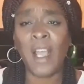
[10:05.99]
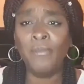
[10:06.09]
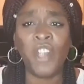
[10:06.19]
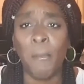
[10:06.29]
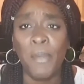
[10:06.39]

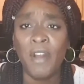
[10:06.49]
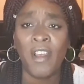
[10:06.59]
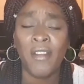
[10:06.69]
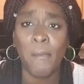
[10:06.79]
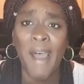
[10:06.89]
I'm jumping
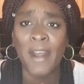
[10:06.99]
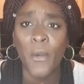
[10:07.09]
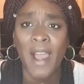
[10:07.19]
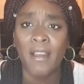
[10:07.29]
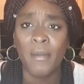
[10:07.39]
on the
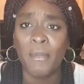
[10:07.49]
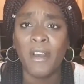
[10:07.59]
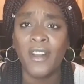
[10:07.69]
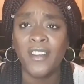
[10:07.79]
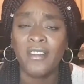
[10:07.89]
bandwagon
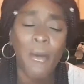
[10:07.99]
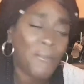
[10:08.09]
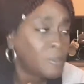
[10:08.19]
because